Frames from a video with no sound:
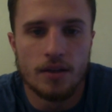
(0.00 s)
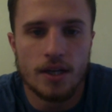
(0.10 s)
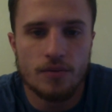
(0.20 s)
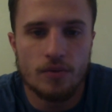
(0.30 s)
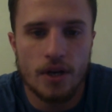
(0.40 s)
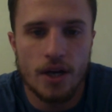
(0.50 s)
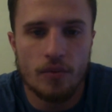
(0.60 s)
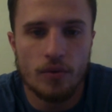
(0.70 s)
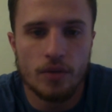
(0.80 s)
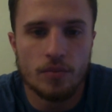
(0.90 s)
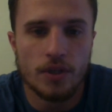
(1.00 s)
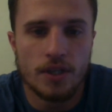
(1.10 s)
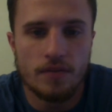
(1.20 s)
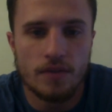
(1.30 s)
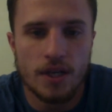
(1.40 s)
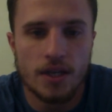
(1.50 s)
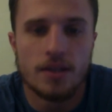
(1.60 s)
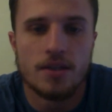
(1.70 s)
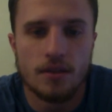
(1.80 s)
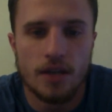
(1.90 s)
that's why I really believe
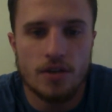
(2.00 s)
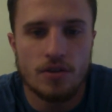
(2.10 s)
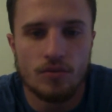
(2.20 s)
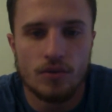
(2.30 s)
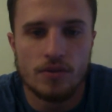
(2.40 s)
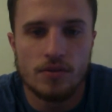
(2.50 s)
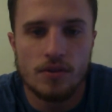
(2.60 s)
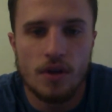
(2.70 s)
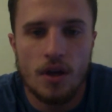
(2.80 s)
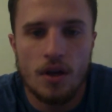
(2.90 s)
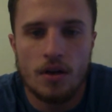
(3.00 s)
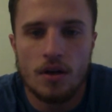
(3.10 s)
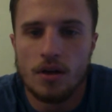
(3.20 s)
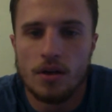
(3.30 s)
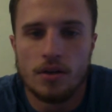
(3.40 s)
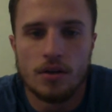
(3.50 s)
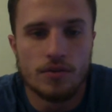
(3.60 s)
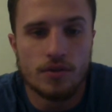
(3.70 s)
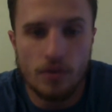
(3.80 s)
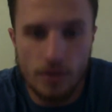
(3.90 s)
that his election was,
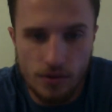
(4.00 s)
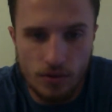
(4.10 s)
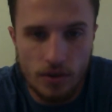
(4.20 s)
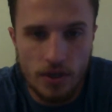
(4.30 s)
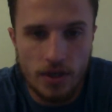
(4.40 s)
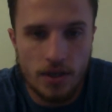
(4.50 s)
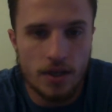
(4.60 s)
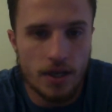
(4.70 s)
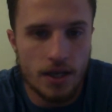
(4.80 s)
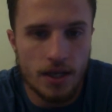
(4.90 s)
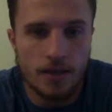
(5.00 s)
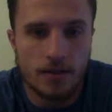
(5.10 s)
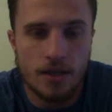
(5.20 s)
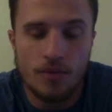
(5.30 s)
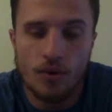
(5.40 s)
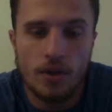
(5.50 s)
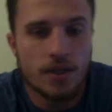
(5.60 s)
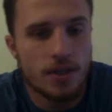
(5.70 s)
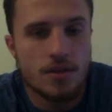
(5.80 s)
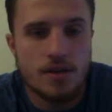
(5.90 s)
so historic, and he really
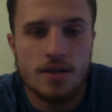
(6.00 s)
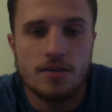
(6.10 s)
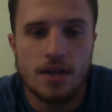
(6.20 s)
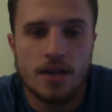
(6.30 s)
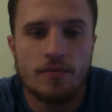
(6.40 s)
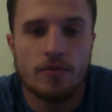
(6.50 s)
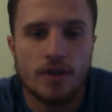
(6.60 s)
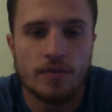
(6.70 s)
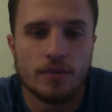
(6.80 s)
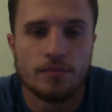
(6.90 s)
did change the game forever.